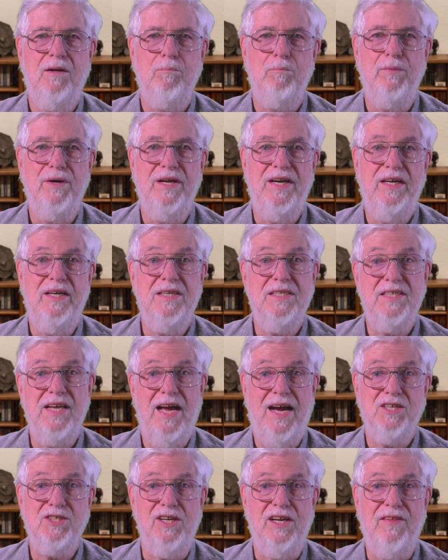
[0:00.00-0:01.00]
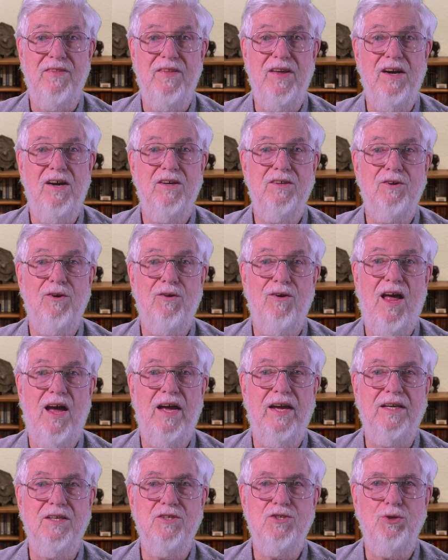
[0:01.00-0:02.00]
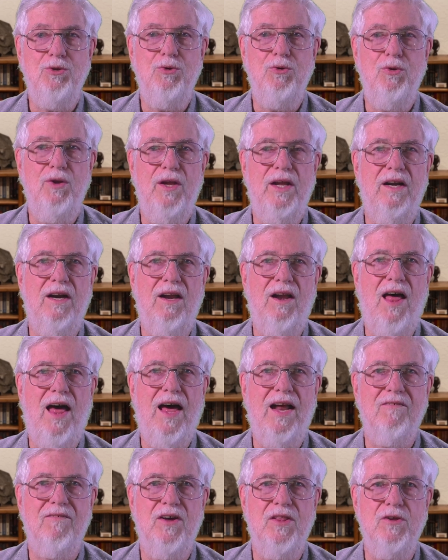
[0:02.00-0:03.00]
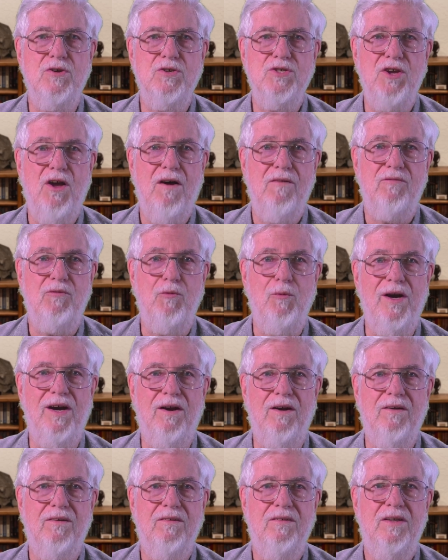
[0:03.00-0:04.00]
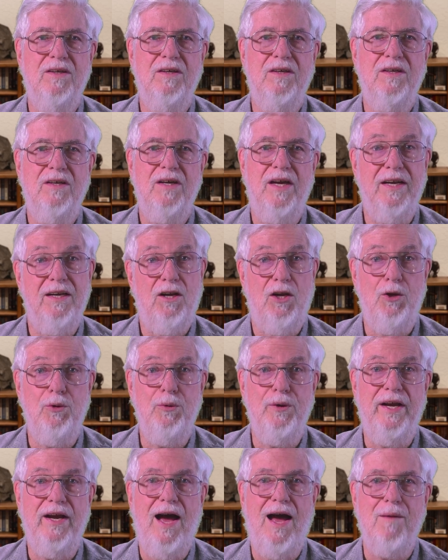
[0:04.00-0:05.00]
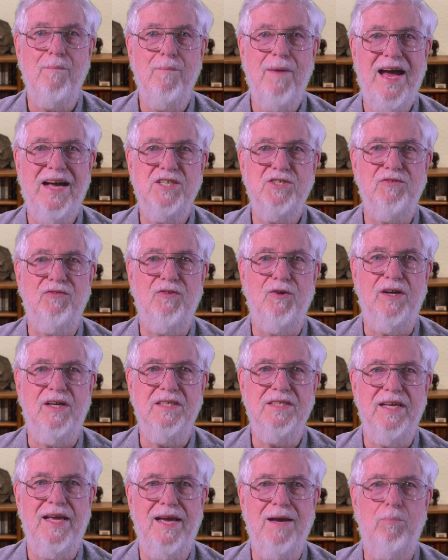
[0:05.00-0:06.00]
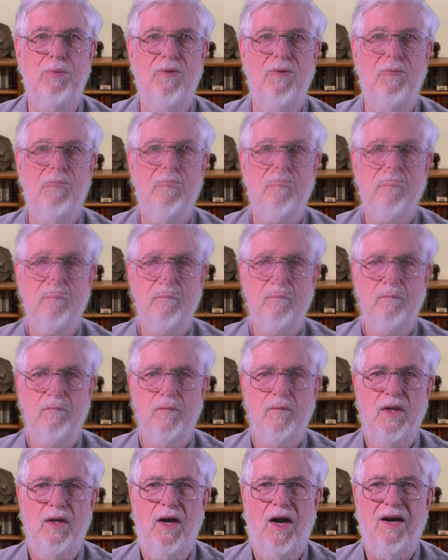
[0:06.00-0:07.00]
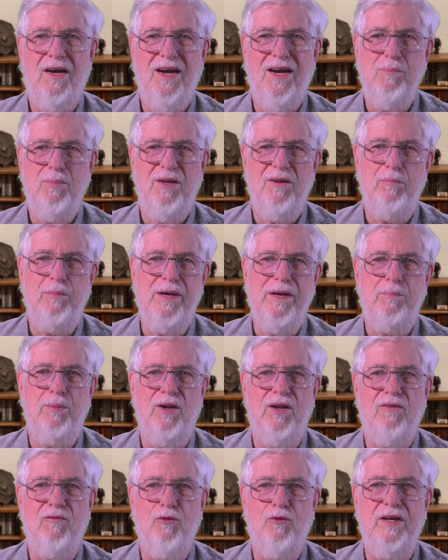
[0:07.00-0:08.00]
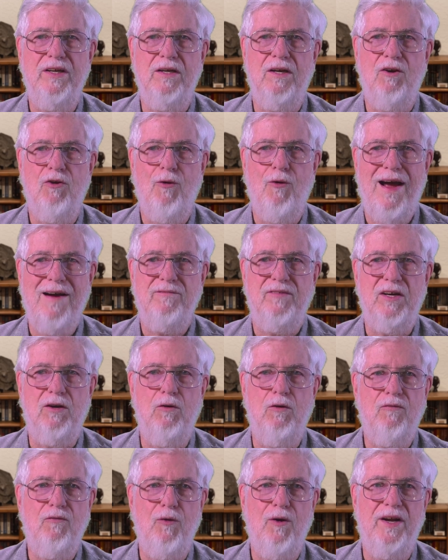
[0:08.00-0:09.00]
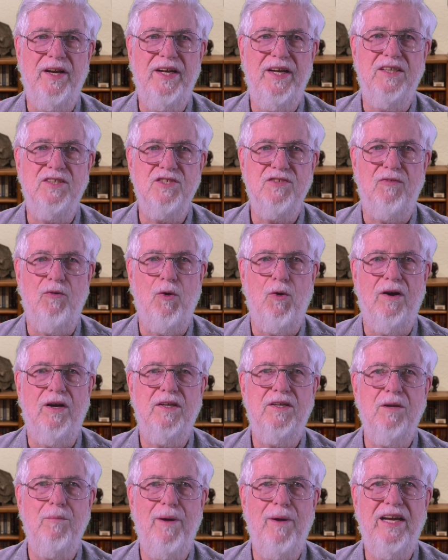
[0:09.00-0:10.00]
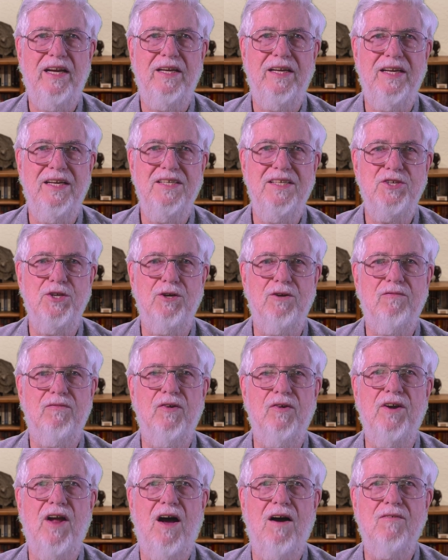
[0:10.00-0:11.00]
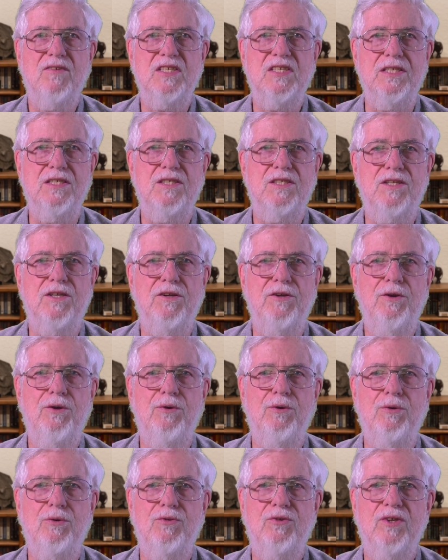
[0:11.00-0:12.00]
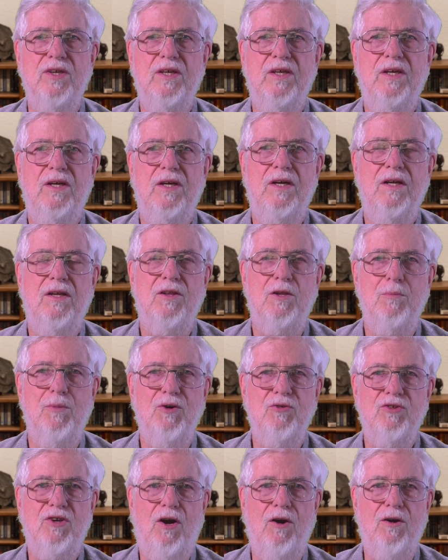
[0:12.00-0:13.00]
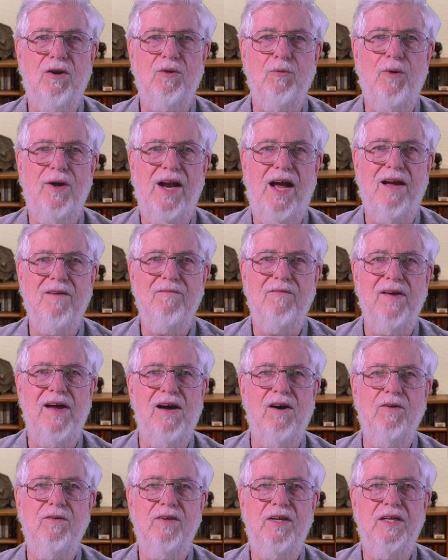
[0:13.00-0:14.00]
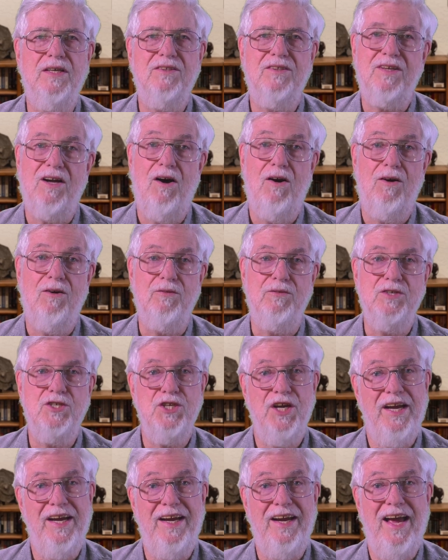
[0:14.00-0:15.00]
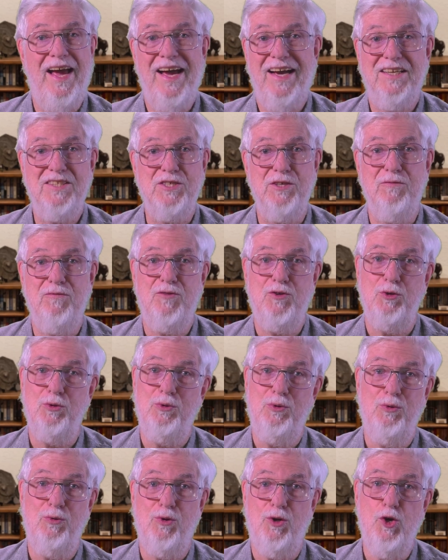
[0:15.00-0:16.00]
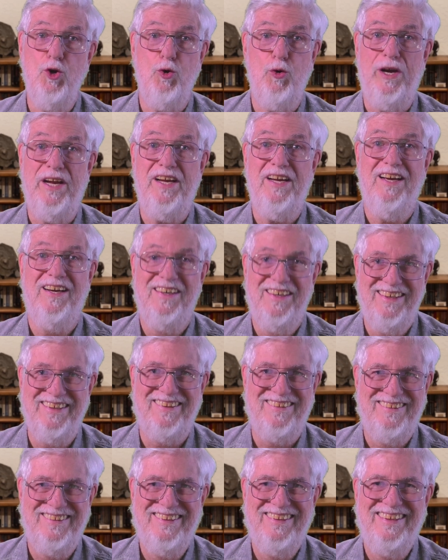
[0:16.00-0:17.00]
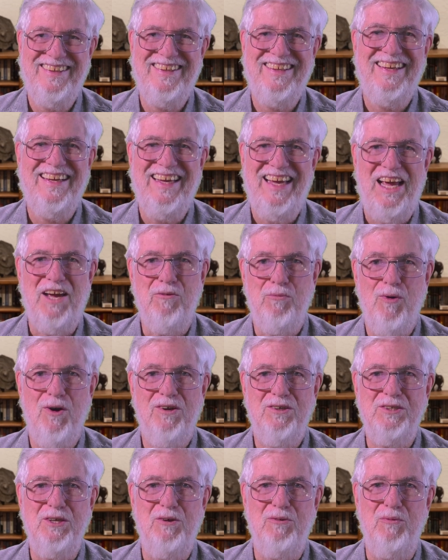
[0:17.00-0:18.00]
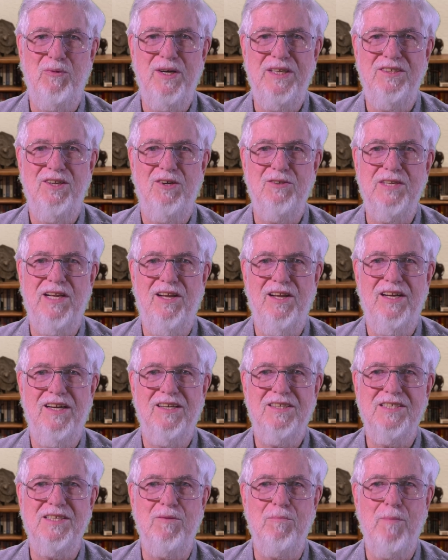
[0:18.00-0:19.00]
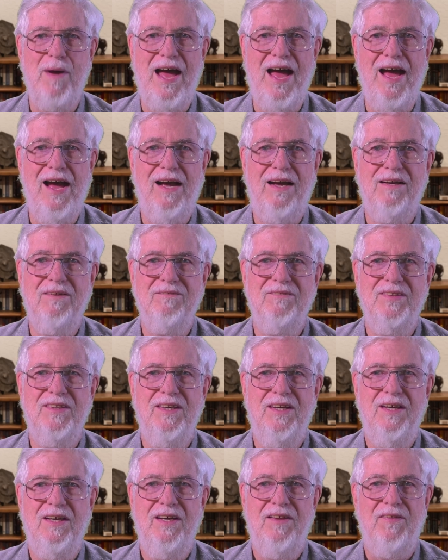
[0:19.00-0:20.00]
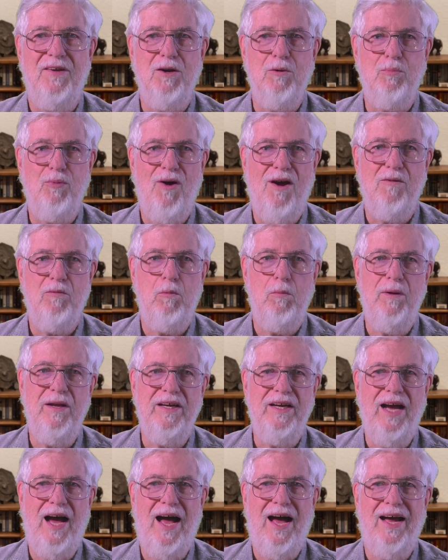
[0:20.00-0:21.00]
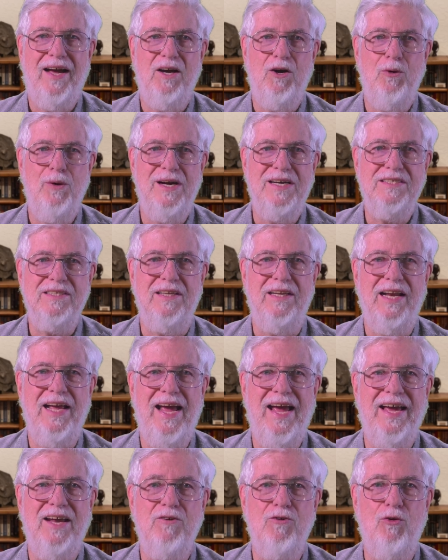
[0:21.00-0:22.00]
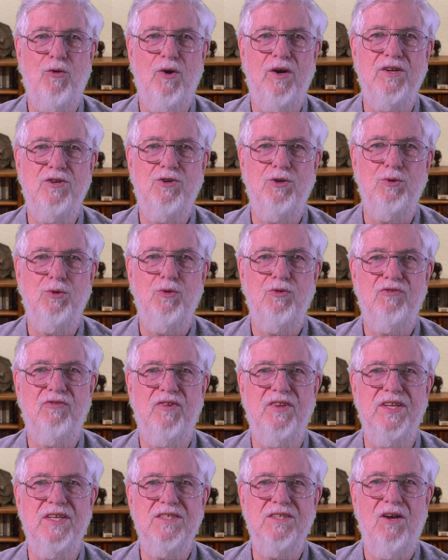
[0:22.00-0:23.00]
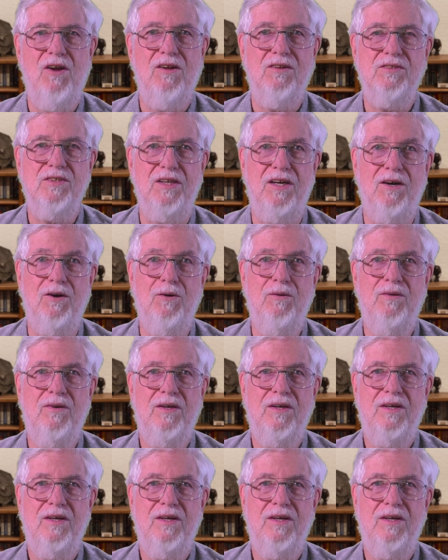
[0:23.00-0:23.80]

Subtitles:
but it is actually the underlying tool in a lot of other software, including iMatch, for example. A couple of people have written graphical front ends for it to make it easier for novices to use. The most current one I found is called JExif Tool GUI. It works on Windows, Linux, and Mac. There are probably iOS and Android tools for this also,